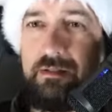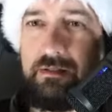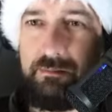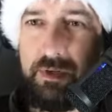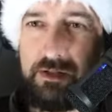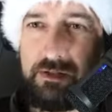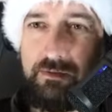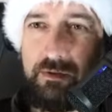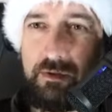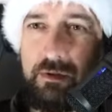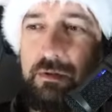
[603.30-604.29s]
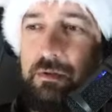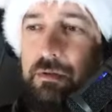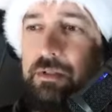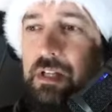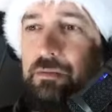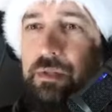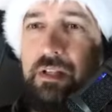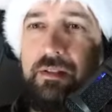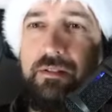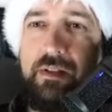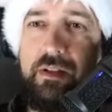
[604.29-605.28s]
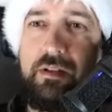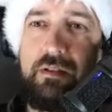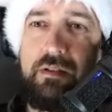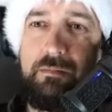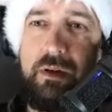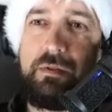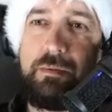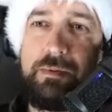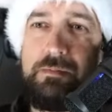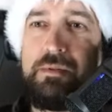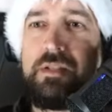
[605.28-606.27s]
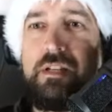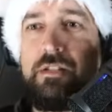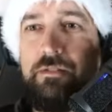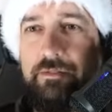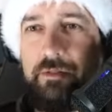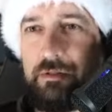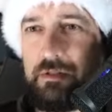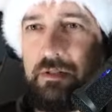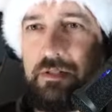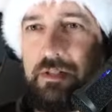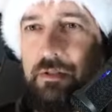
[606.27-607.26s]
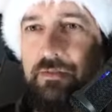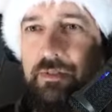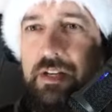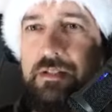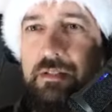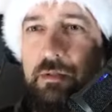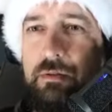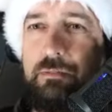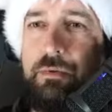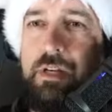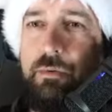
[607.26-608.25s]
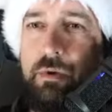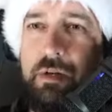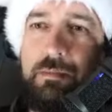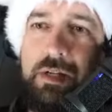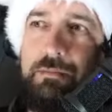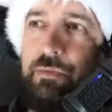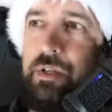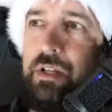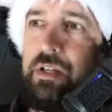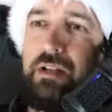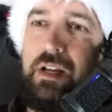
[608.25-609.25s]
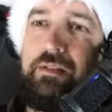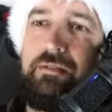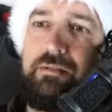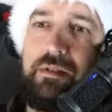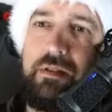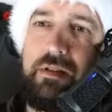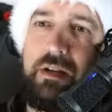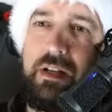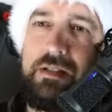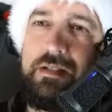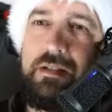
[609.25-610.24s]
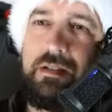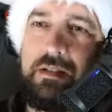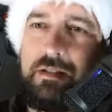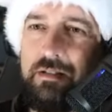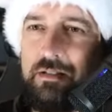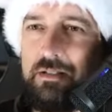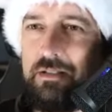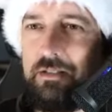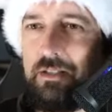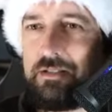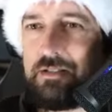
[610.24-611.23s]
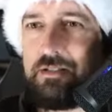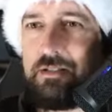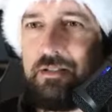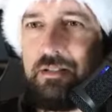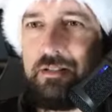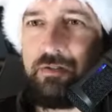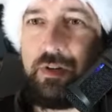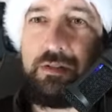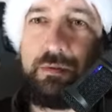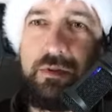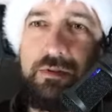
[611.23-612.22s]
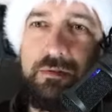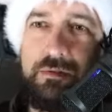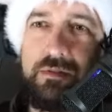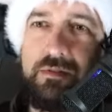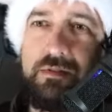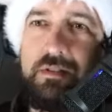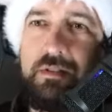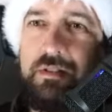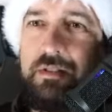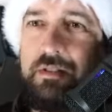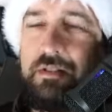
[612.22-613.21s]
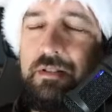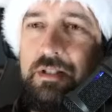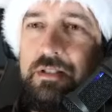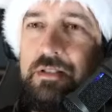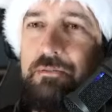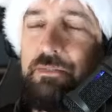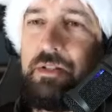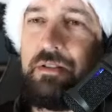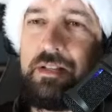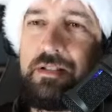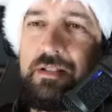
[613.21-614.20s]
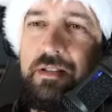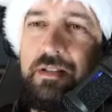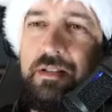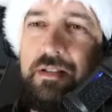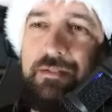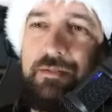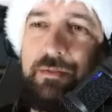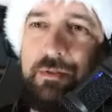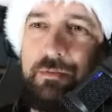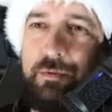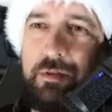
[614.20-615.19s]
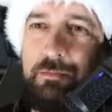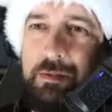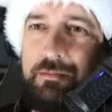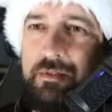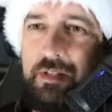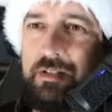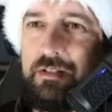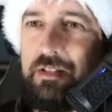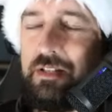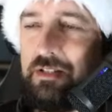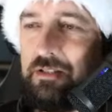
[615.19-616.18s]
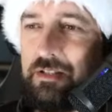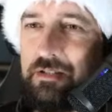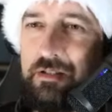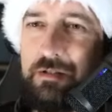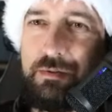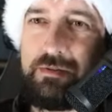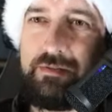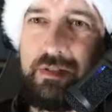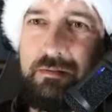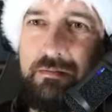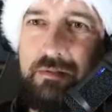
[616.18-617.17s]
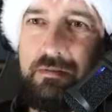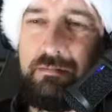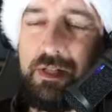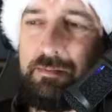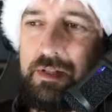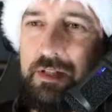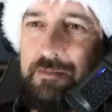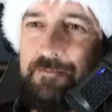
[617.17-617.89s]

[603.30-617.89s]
parts of our cloud, and we can think about optimization first. Instead of raising our workmem, we can have idea. Let's try to reduce. Let's be less hungry for workmem, right? Let's reduce the memory